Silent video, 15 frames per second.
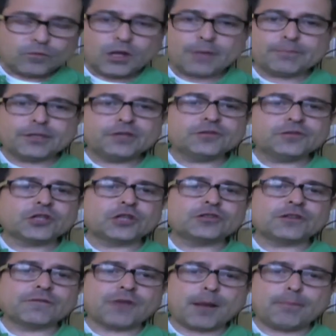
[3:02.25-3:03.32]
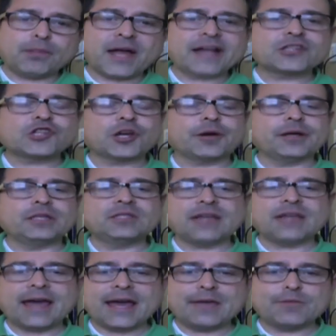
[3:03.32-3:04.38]
Beautiful notes of black cherry,
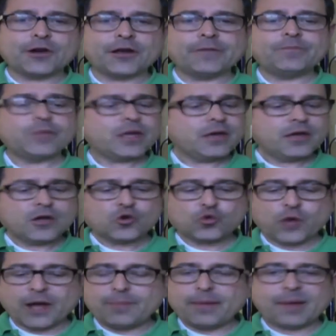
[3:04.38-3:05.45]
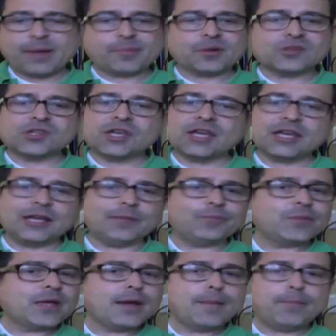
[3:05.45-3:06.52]
tayberry, red pepper, tea,
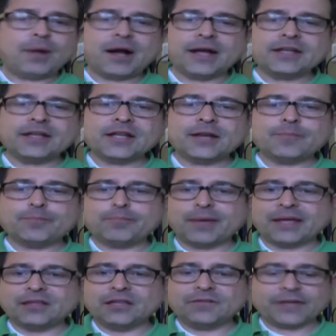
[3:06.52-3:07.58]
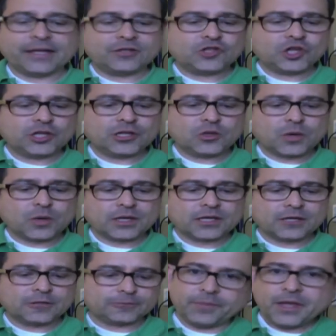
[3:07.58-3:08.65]
pine nut, bay leaf, and chili
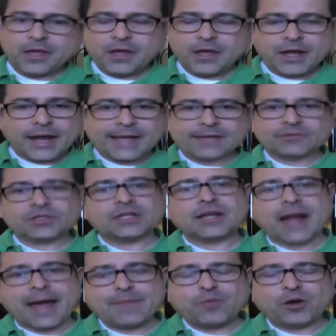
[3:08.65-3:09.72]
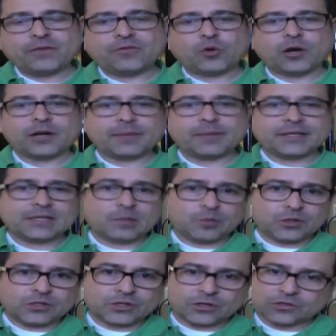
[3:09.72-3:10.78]
guajillo. It gives a 9.4 out of my
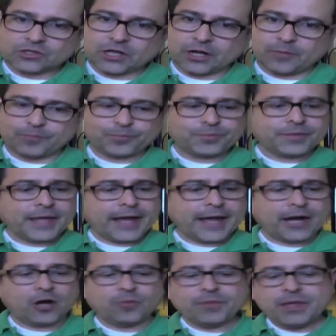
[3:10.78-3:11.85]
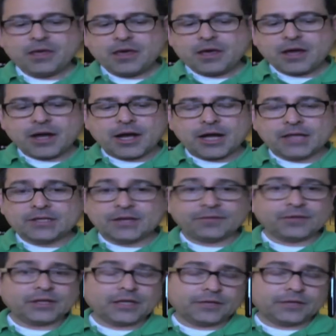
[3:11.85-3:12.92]
10.0 scale. Now, uh,
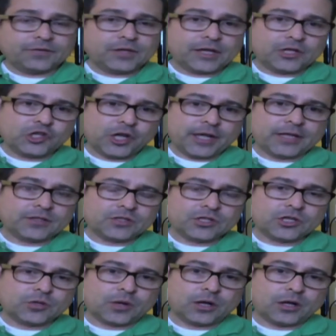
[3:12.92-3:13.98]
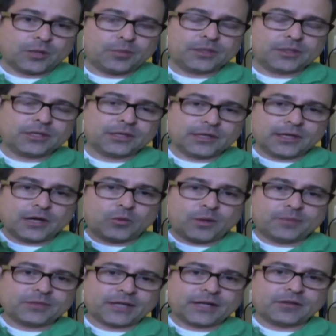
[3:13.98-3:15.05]
definitely, if you get a chance to, uh, I'll put the uh,
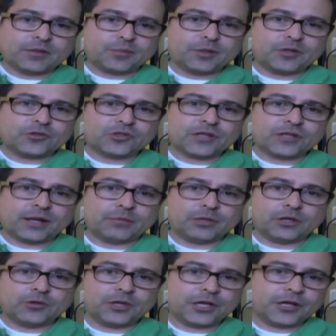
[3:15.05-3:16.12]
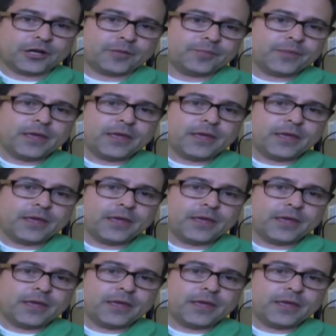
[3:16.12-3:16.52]
website of the producer down below here.